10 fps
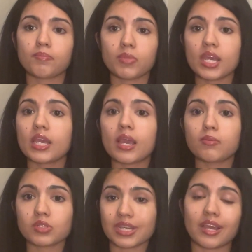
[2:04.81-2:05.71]
Being
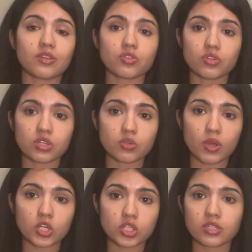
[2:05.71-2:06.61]
able to answer this
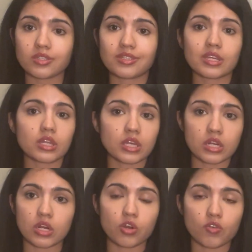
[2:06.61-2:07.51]
question succinctly in
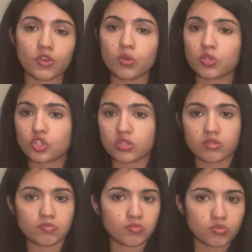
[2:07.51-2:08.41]
an interview is
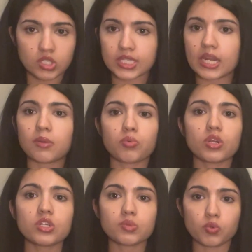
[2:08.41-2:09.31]
just state it
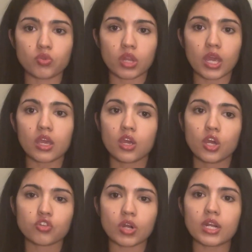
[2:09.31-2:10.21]
pretty smoothly.
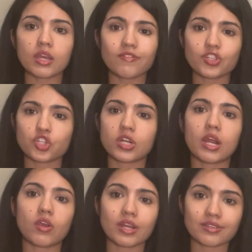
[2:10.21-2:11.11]
Try to give a
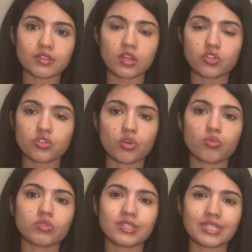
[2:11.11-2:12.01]
generic sense.
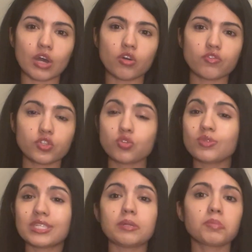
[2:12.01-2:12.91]
Don't delve too
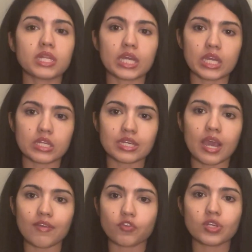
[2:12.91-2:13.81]
deeply into
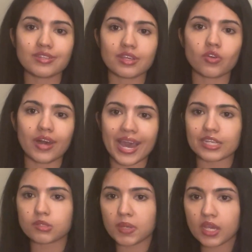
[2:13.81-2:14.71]
every single
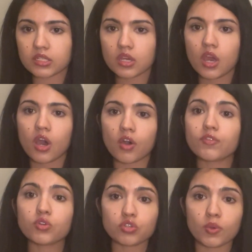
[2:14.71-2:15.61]
aspect of
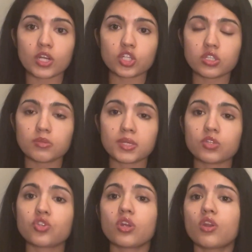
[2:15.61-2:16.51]
those questions
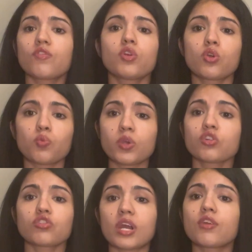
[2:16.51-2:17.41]
because your interviewer will
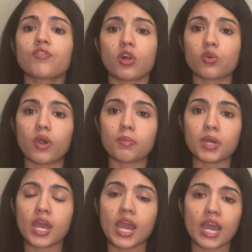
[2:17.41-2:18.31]
try to follow up
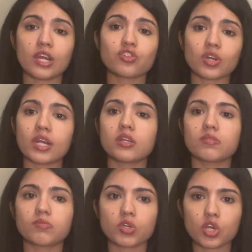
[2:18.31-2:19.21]
and try to
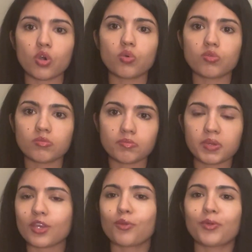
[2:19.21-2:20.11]
go
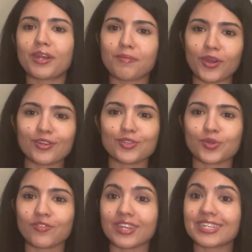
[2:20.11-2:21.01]
pick your brain apart and
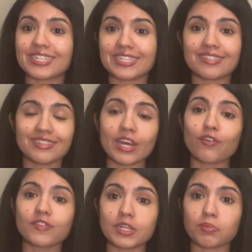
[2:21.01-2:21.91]
sort of like
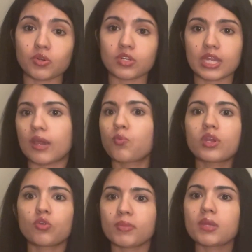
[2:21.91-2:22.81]
delve deeper into that. What
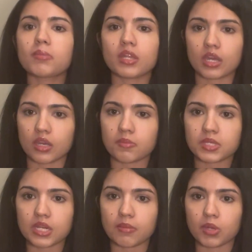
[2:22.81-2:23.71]
do you mean by the income
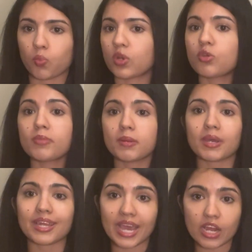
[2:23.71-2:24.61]
statement? What do you mean by
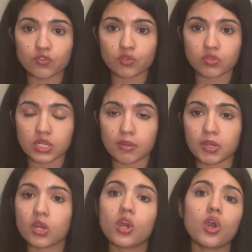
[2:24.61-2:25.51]
the cash flow
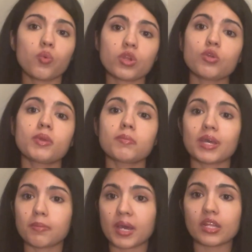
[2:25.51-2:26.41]
statement? What do you mean
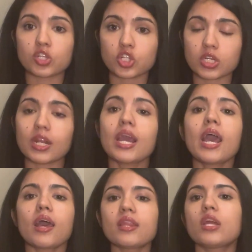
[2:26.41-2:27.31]
by the balance sheet?
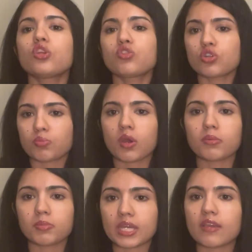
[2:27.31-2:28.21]
And then you should
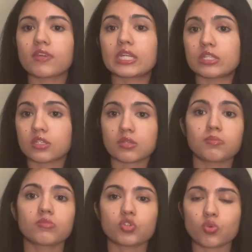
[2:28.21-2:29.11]
probably give it in
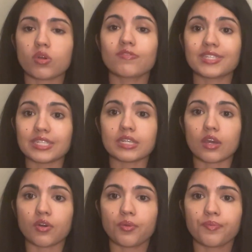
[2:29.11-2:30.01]
some sort of detail.